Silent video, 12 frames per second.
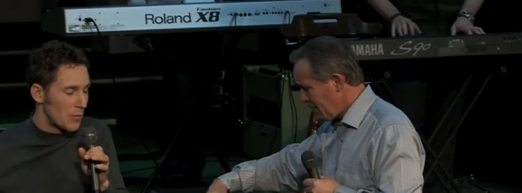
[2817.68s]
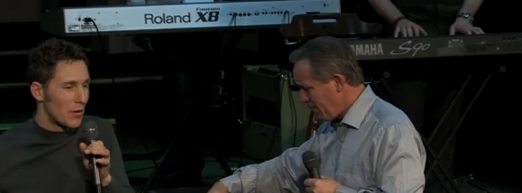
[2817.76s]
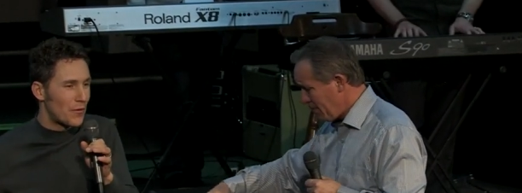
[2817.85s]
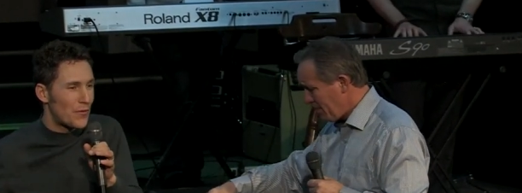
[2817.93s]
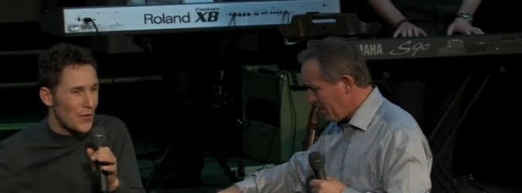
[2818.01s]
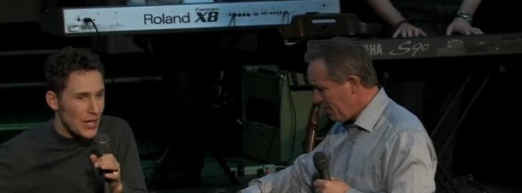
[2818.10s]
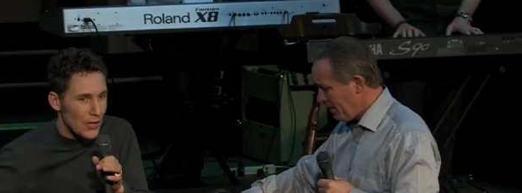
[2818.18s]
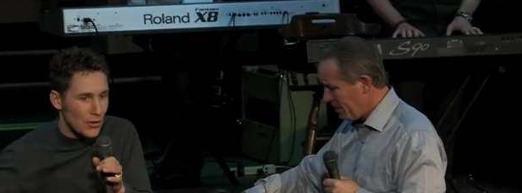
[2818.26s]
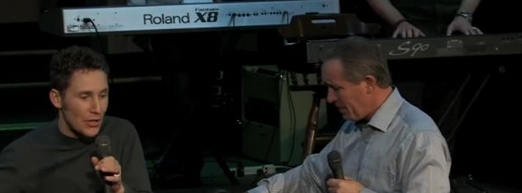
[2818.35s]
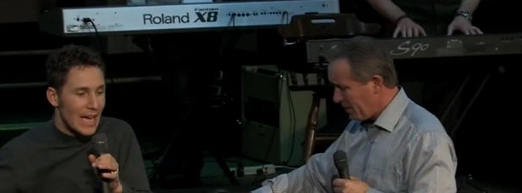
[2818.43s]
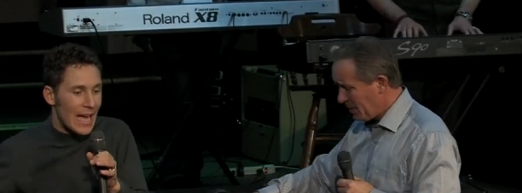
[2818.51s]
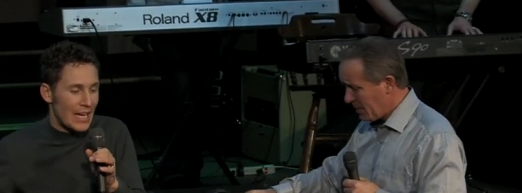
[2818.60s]
Speaker 1: the field,
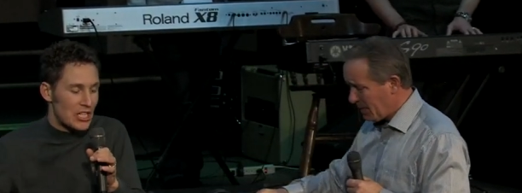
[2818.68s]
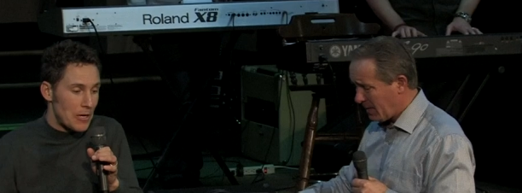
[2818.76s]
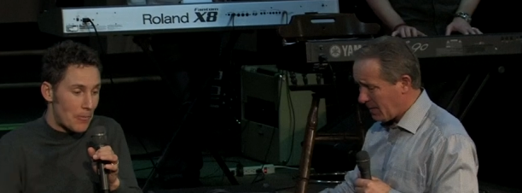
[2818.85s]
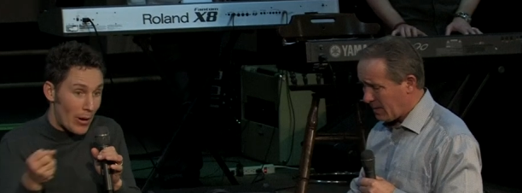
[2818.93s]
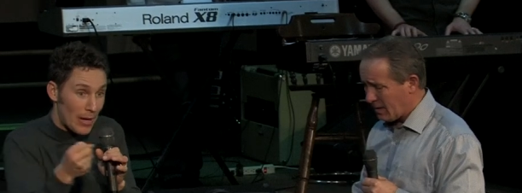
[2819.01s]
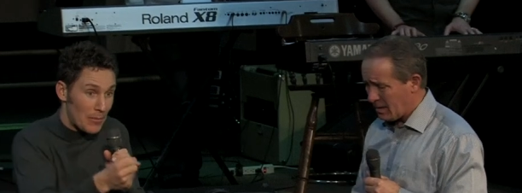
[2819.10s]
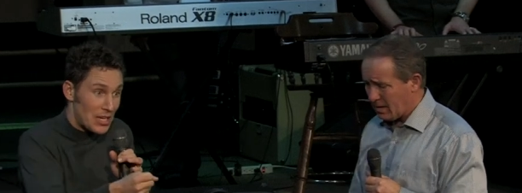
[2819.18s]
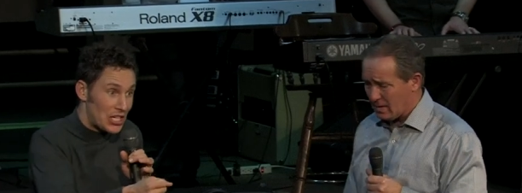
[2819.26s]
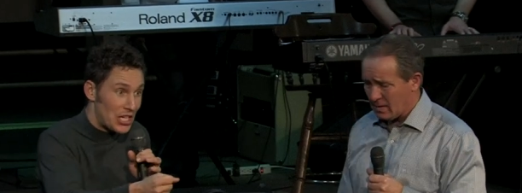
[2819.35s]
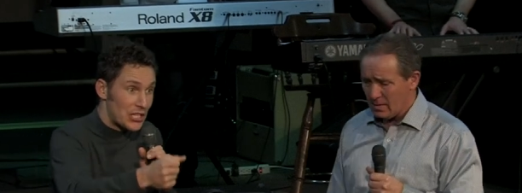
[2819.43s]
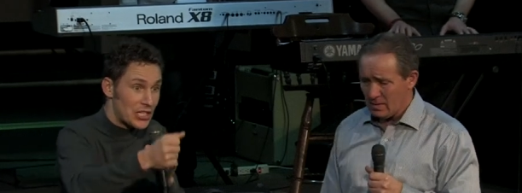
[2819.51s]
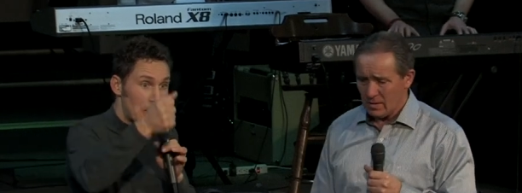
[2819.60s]
and he brought me here.
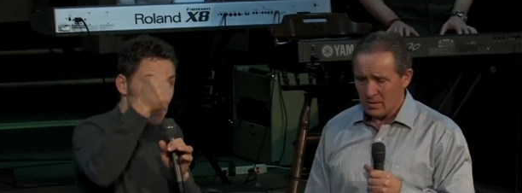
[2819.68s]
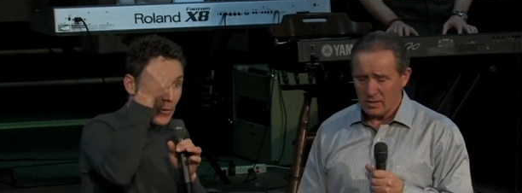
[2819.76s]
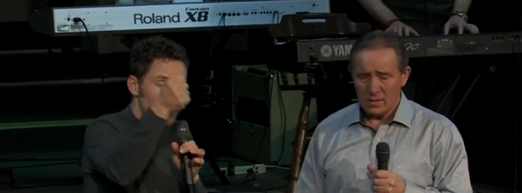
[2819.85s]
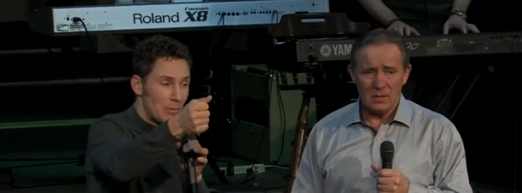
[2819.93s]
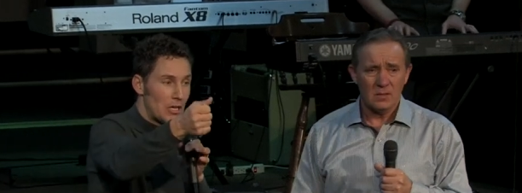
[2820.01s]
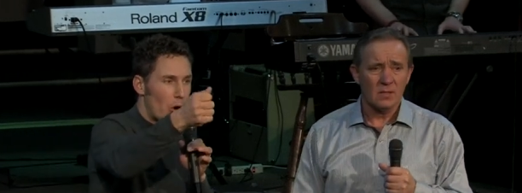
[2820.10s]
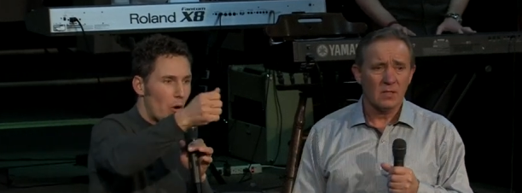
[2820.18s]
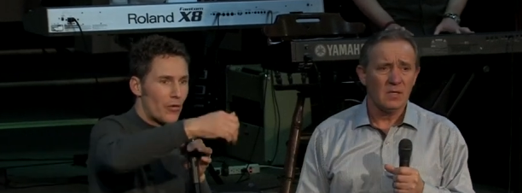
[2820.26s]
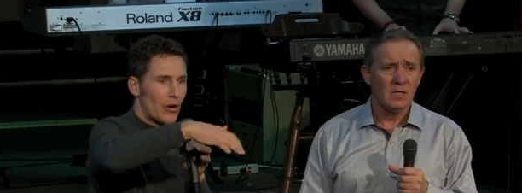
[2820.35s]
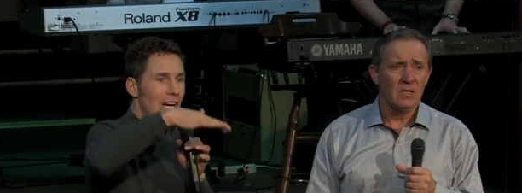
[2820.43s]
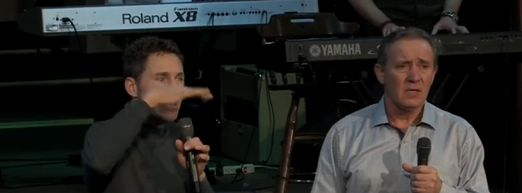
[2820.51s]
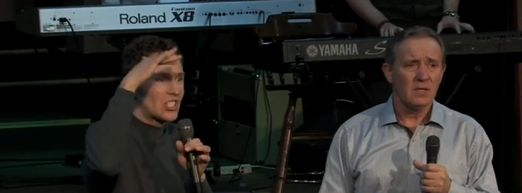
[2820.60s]
He put me over
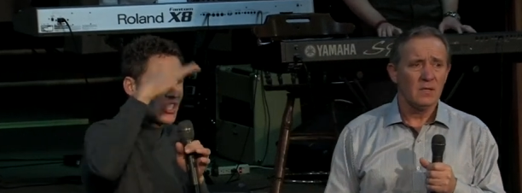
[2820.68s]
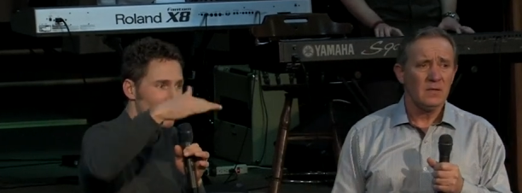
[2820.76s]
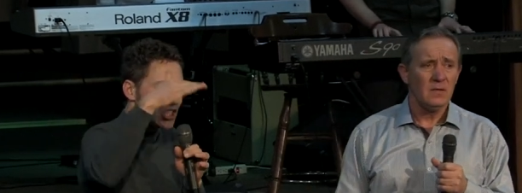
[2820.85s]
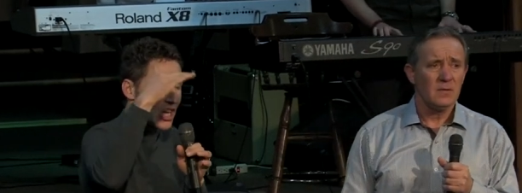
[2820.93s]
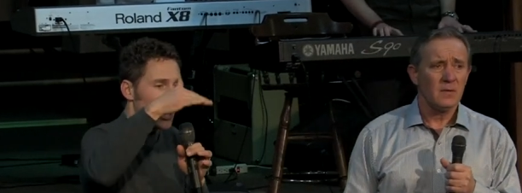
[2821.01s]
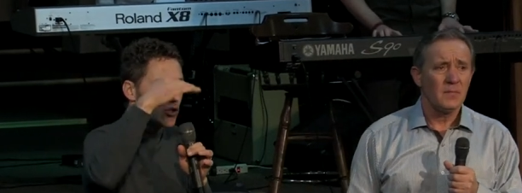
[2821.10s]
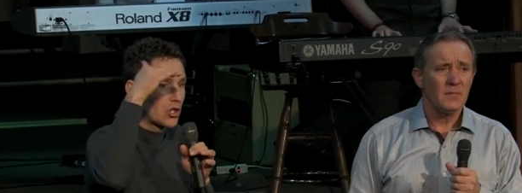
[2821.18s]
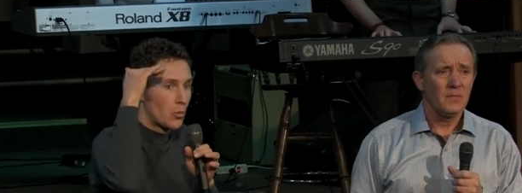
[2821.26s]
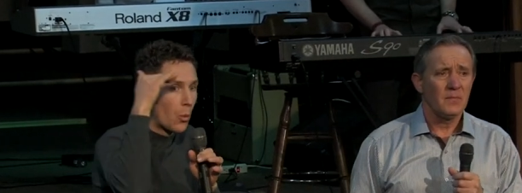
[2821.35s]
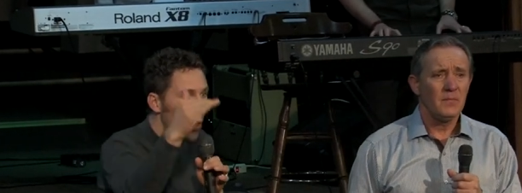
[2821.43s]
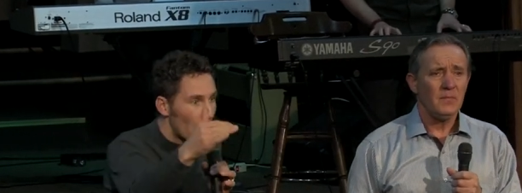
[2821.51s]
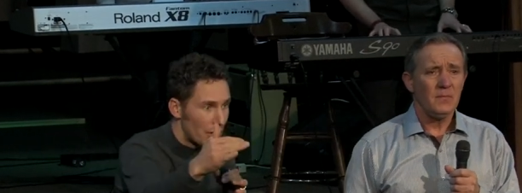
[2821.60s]
six hundred
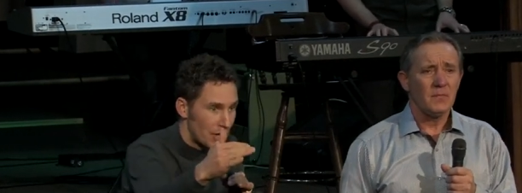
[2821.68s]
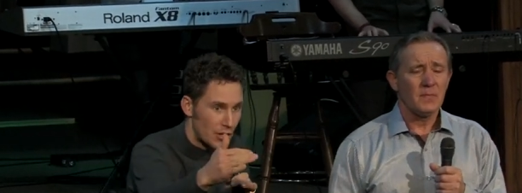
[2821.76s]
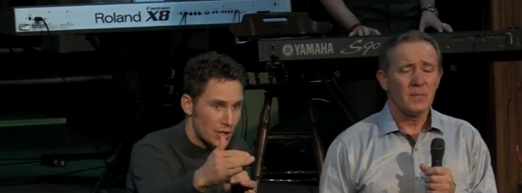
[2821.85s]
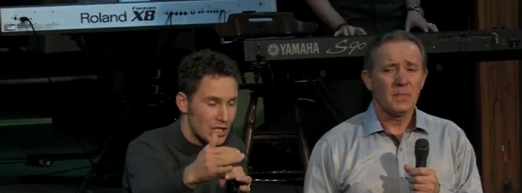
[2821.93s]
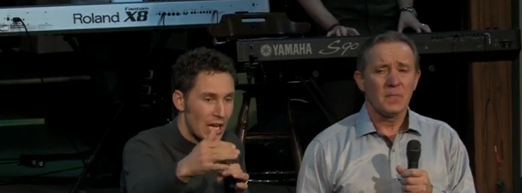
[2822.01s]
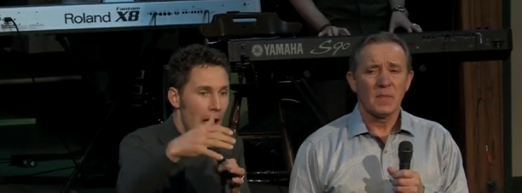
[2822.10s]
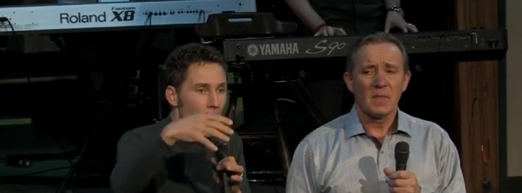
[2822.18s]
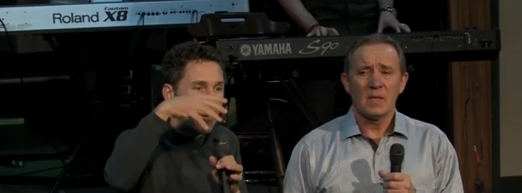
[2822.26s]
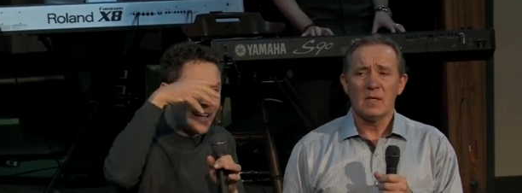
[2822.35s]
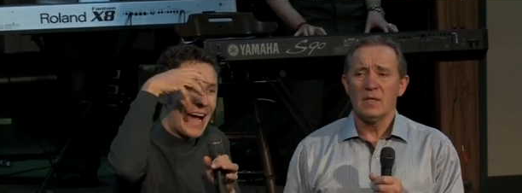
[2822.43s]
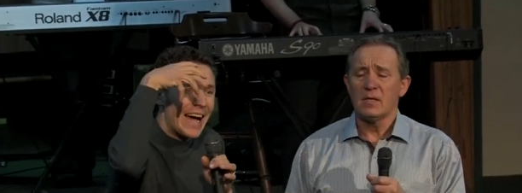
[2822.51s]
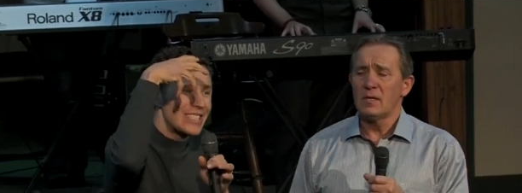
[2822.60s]
warriors, but
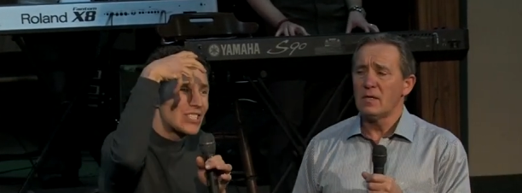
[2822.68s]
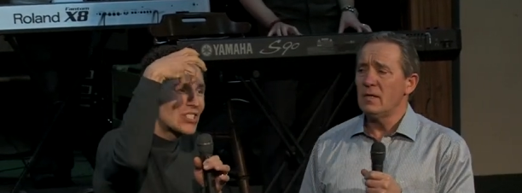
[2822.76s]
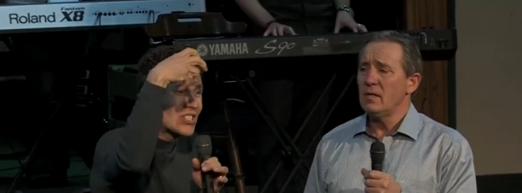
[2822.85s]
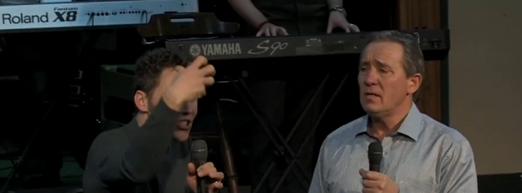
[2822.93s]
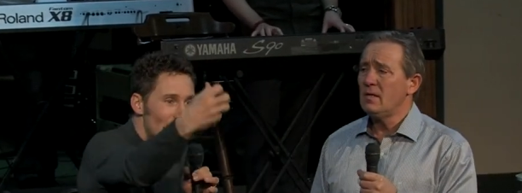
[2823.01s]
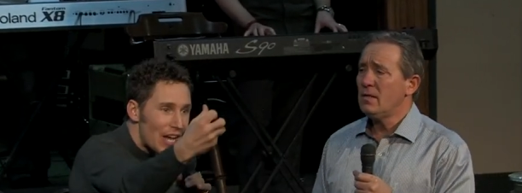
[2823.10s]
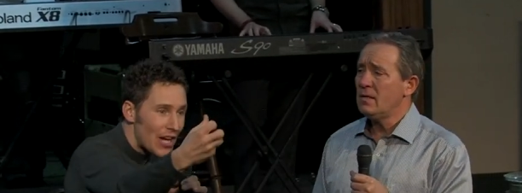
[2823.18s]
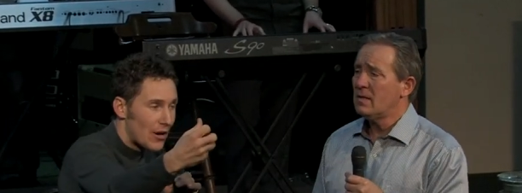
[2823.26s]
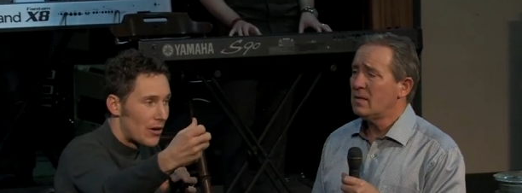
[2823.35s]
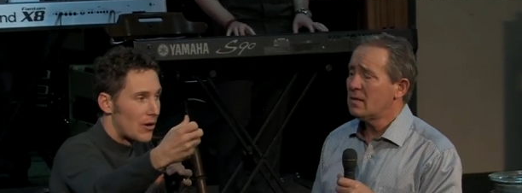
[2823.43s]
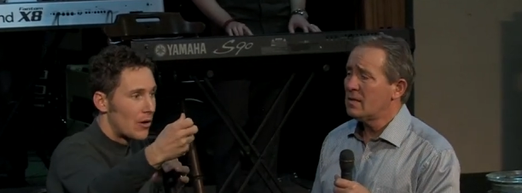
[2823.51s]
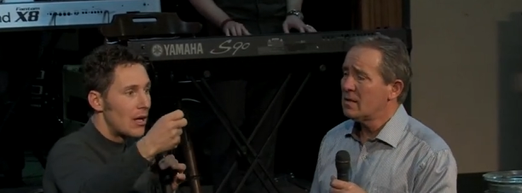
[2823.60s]
I
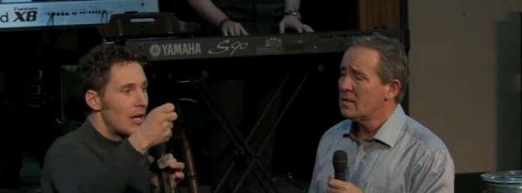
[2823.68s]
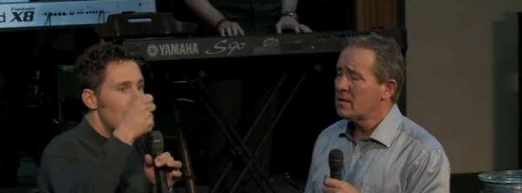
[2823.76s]
still